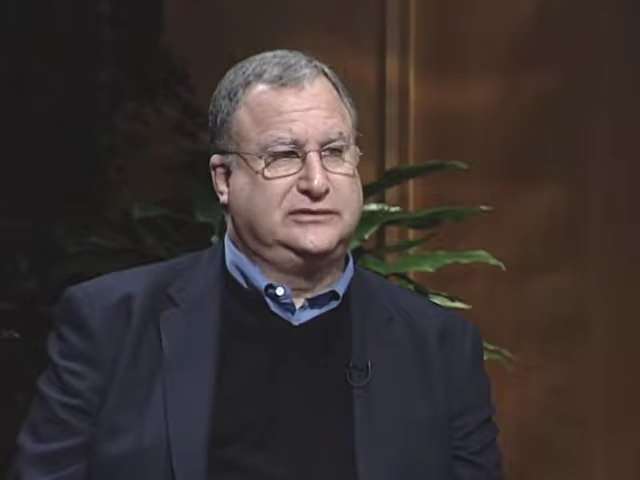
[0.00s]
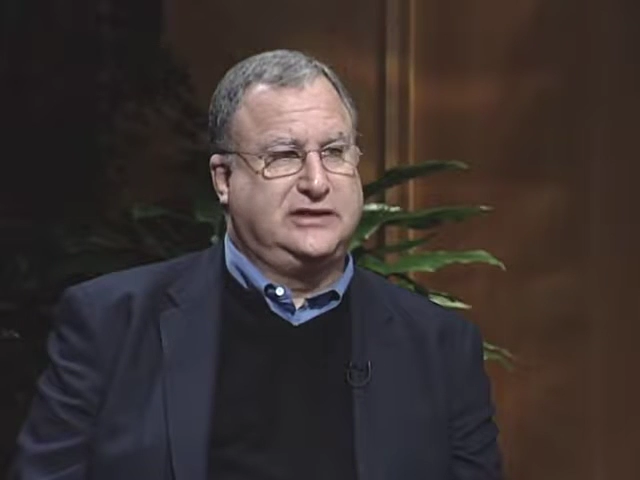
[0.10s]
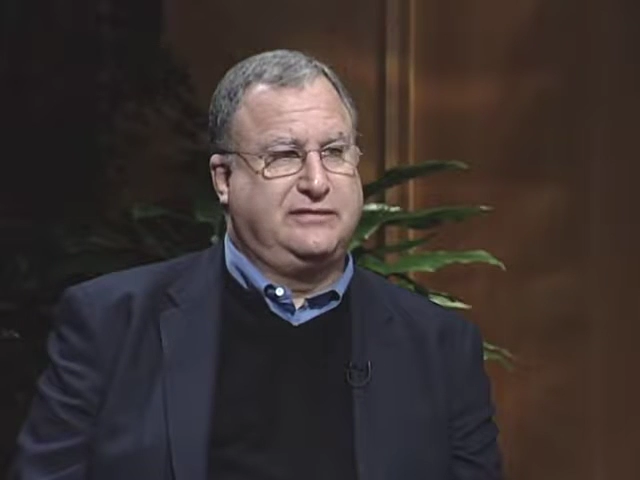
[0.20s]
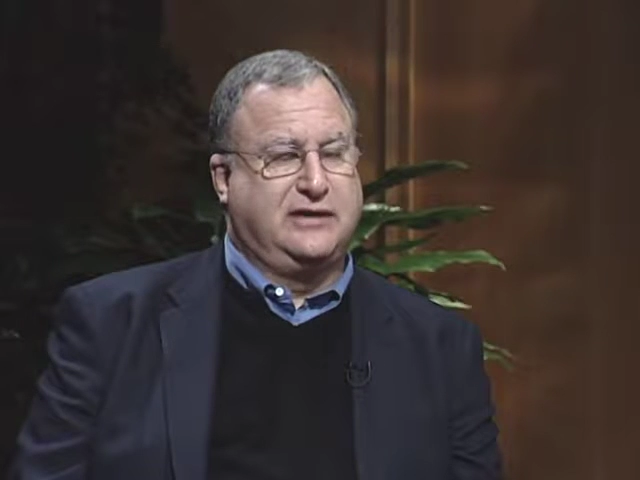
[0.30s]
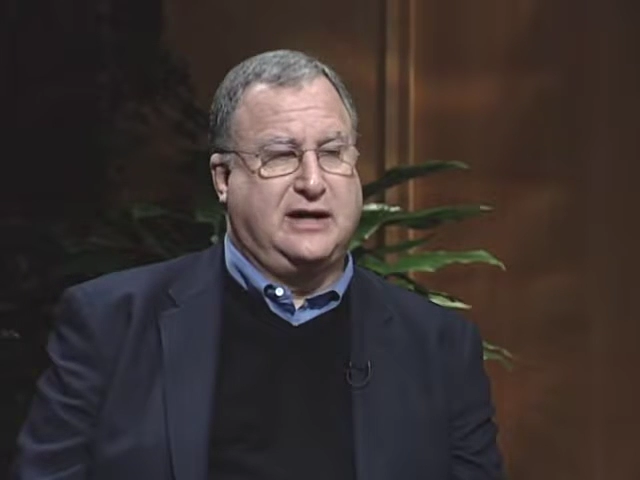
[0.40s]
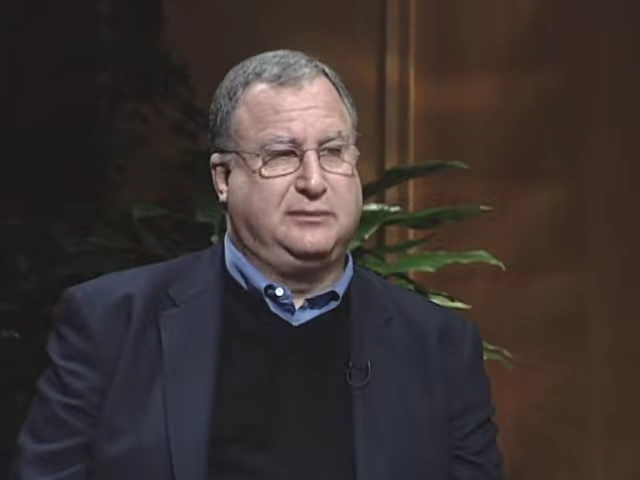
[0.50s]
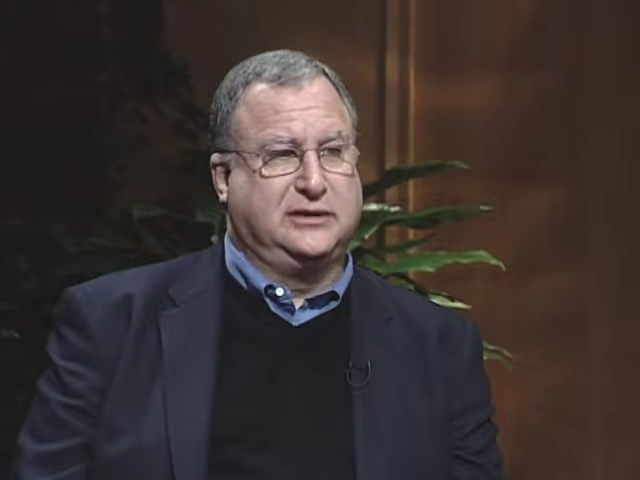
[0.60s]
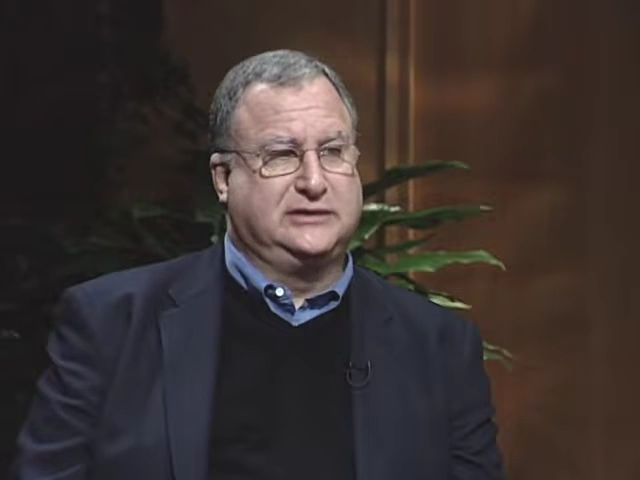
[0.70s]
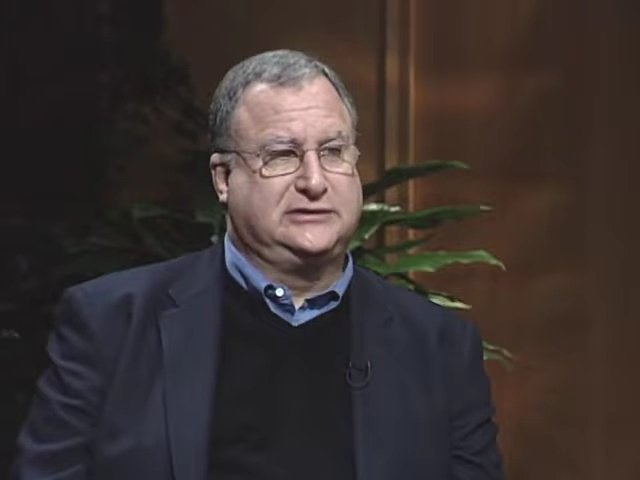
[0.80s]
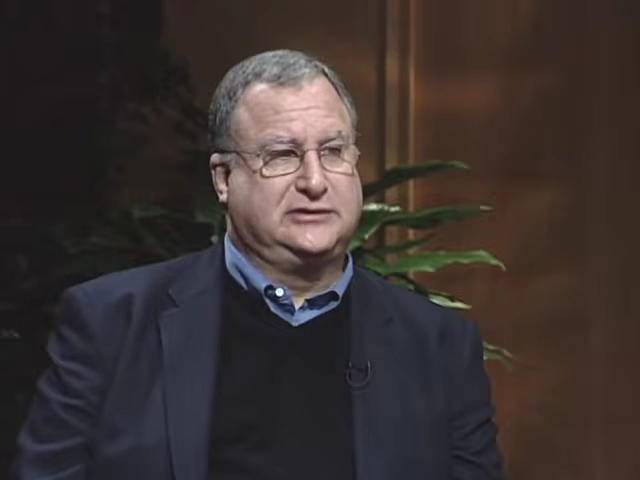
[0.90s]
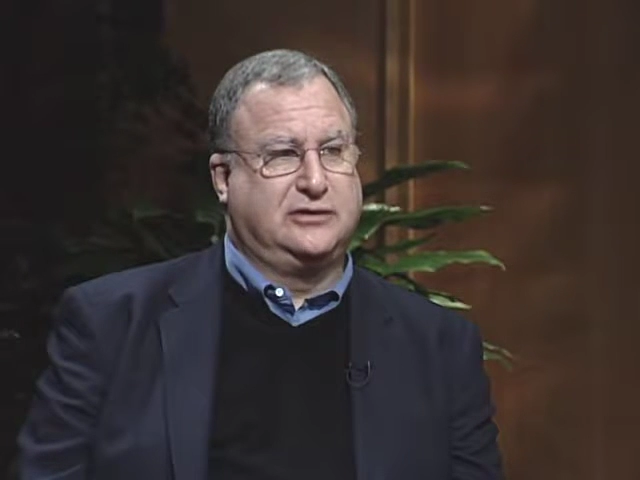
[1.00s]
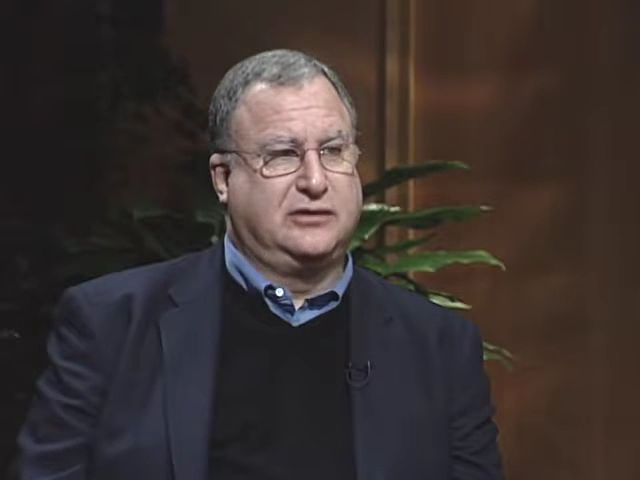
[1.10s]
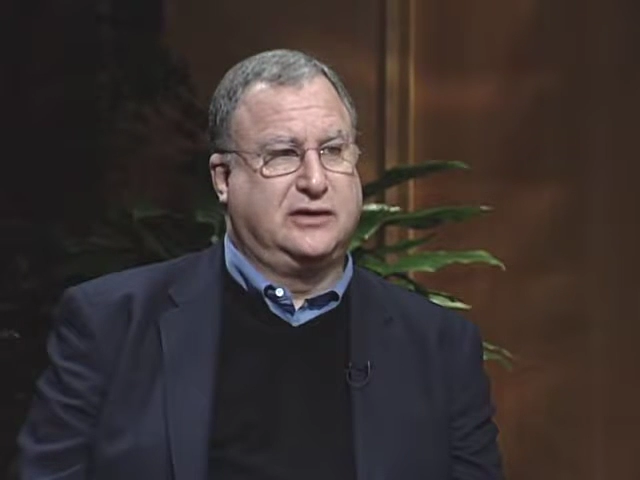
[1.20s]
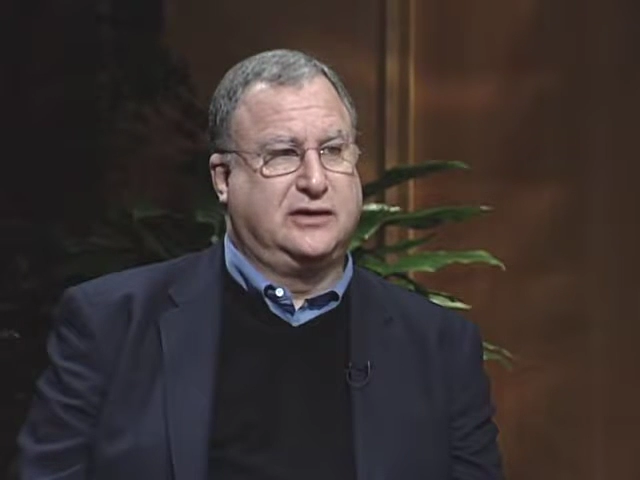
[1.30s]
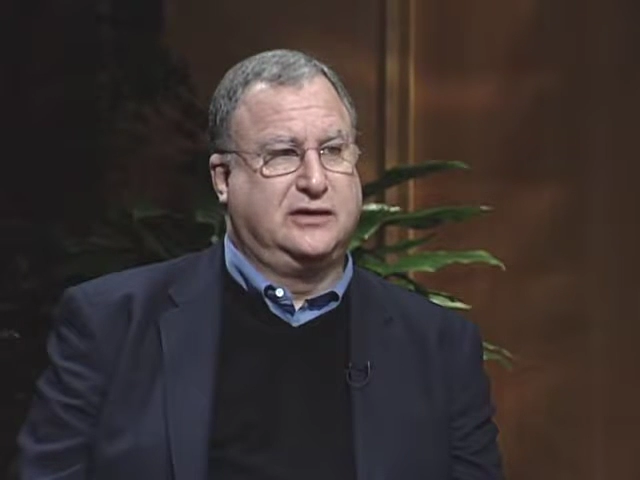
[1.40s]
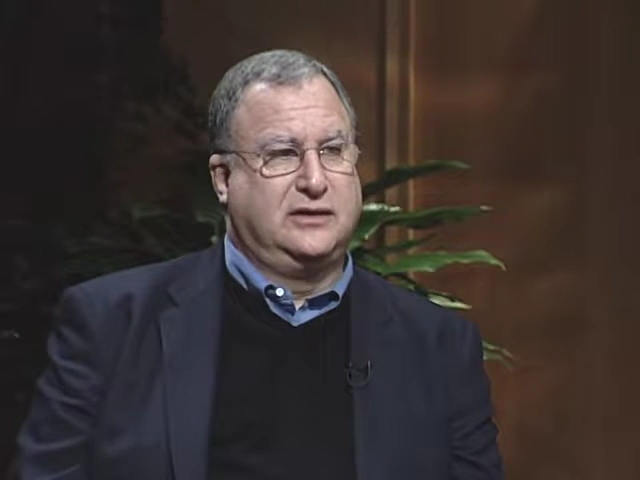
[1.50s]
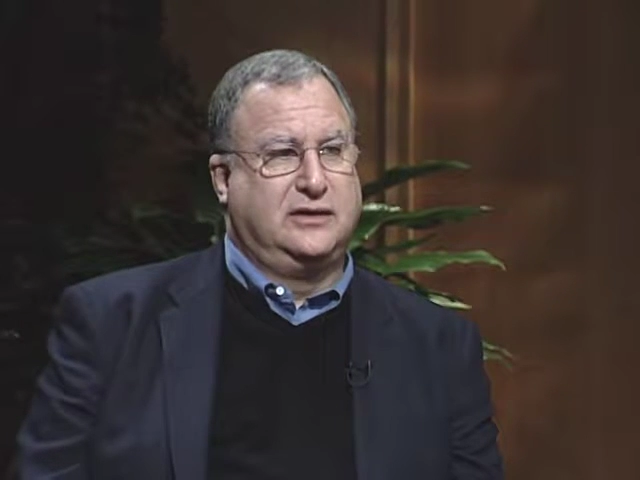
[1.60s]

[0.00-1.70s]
Stephanopoulos, or